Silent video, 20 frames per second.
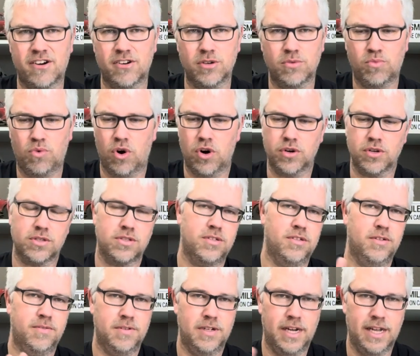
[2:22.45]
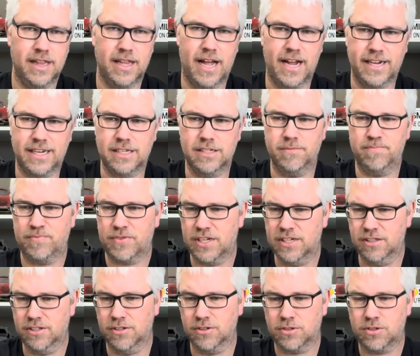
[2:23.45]
It works. I like it.
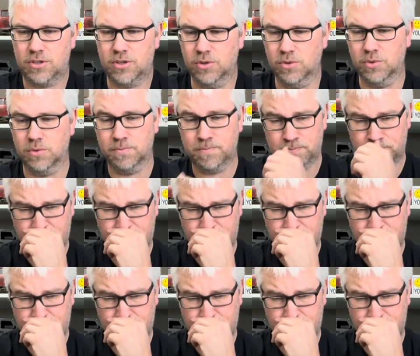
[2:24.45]
It looks cool.